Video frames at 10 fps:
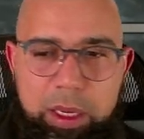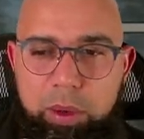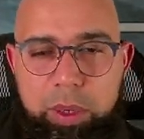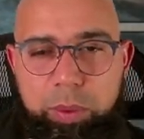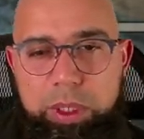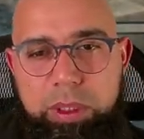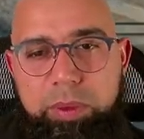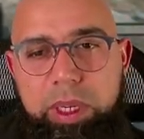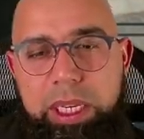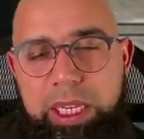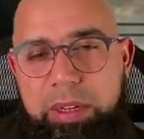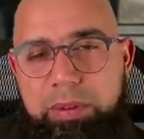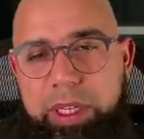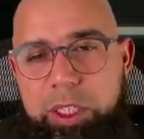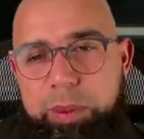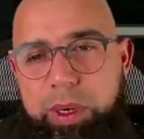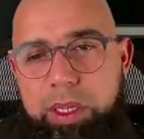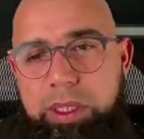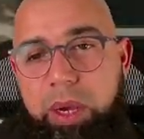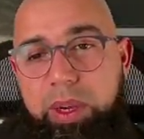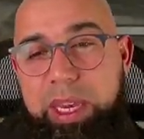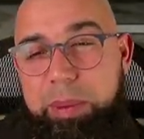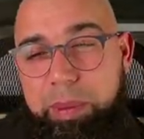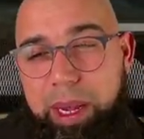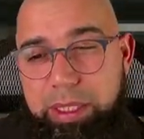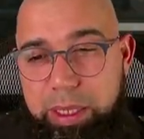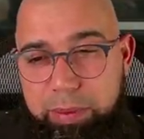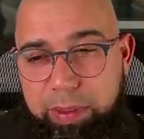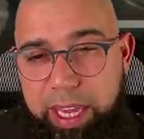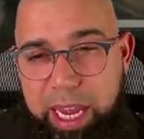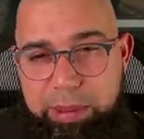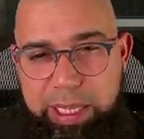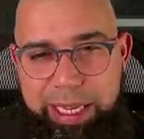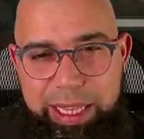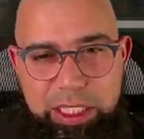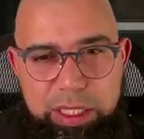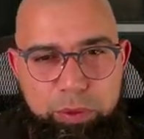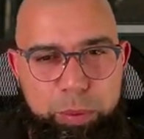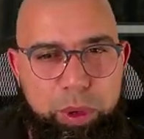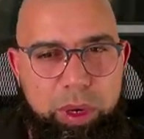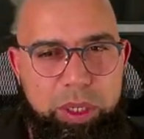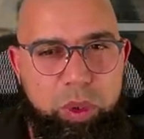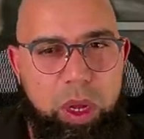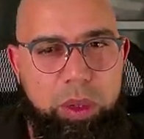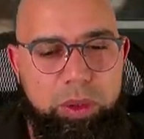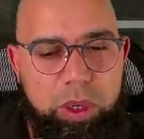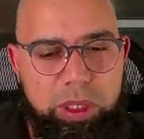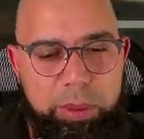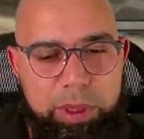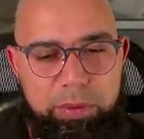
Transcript: it was really a lovely experience. Now, keep in mind, some of the games like this, if you put it into Ultra or some of the